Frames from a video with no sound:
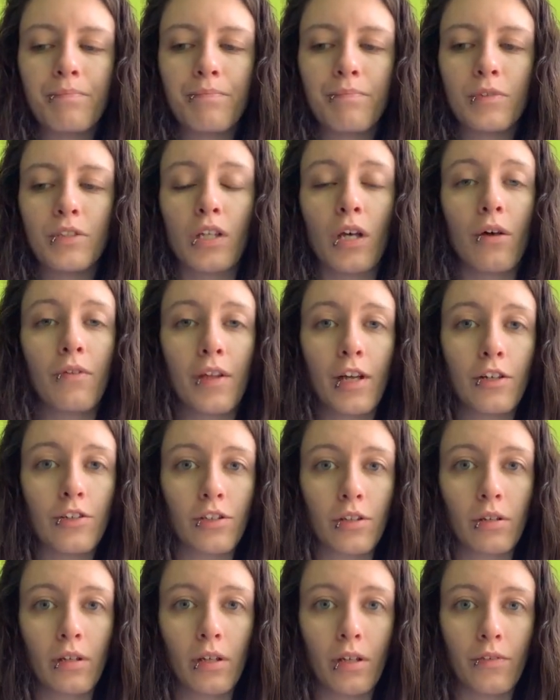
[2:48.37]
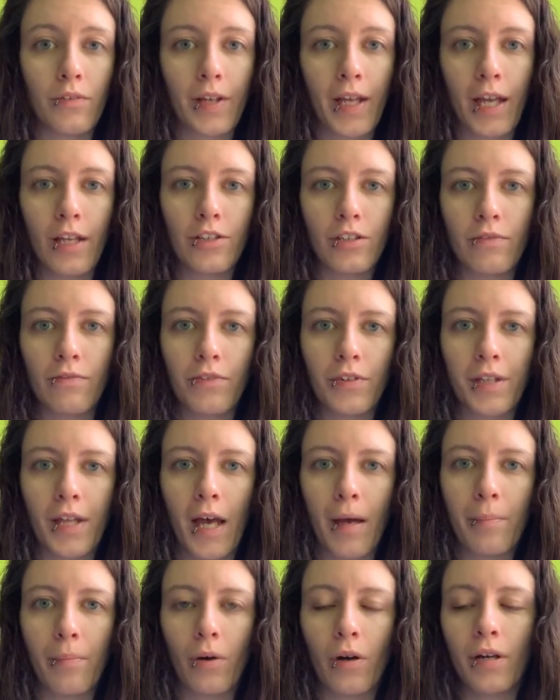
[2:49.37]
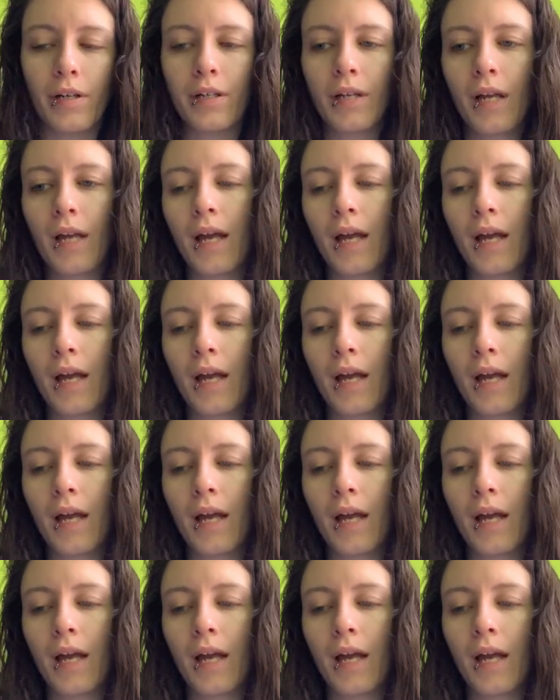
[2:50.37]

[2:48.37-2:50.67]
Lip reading: So there's your clarification for that part.